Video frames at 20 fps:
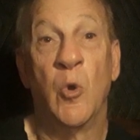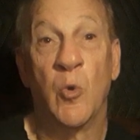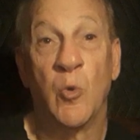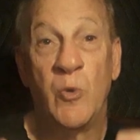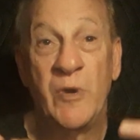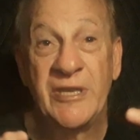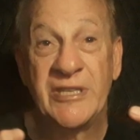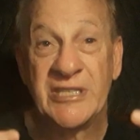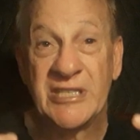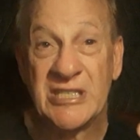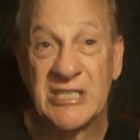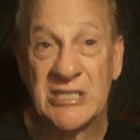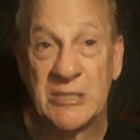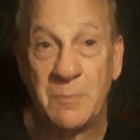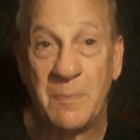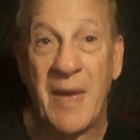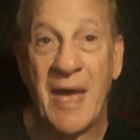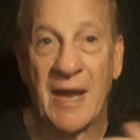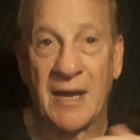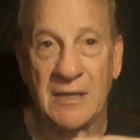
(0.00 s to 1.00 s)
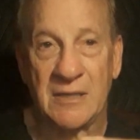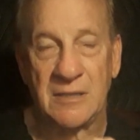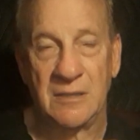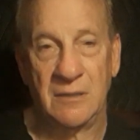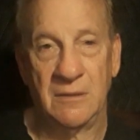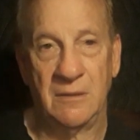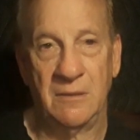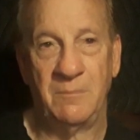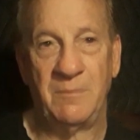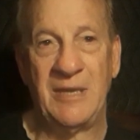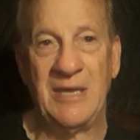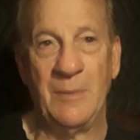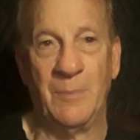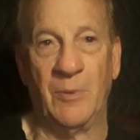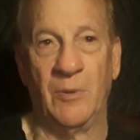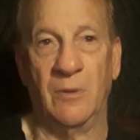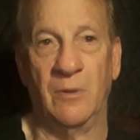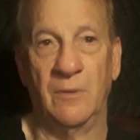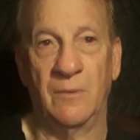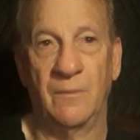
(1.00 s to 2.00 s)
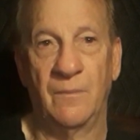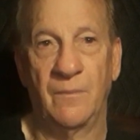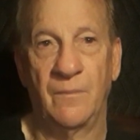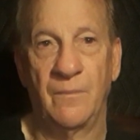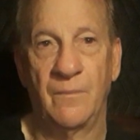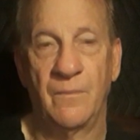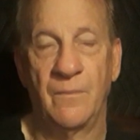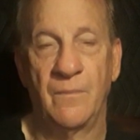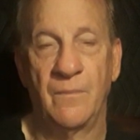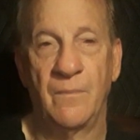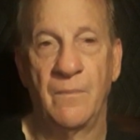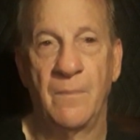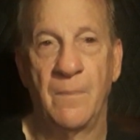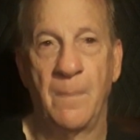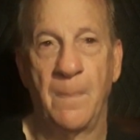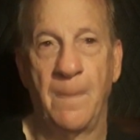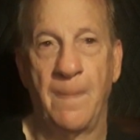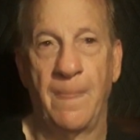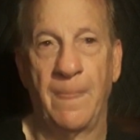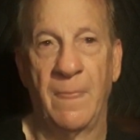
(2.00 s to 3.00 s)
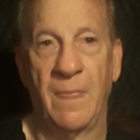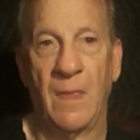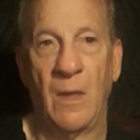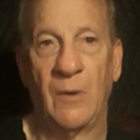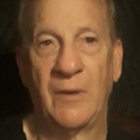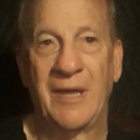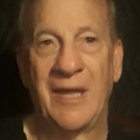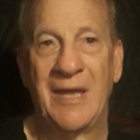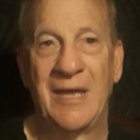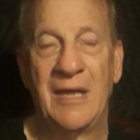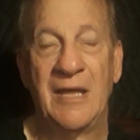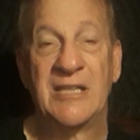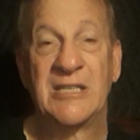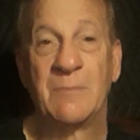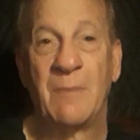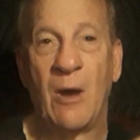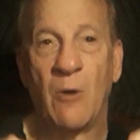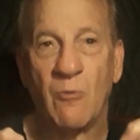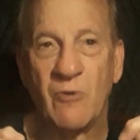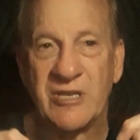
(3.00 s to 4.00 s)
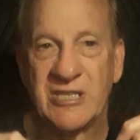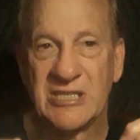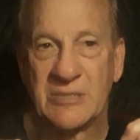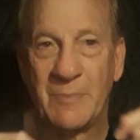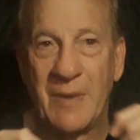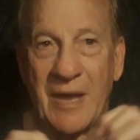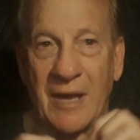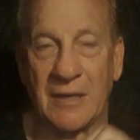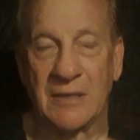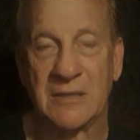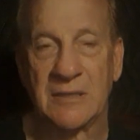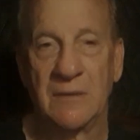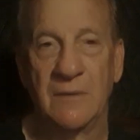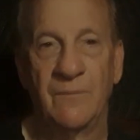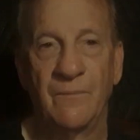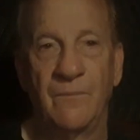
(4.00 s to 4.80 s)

Respect people. Okay? It's about respect.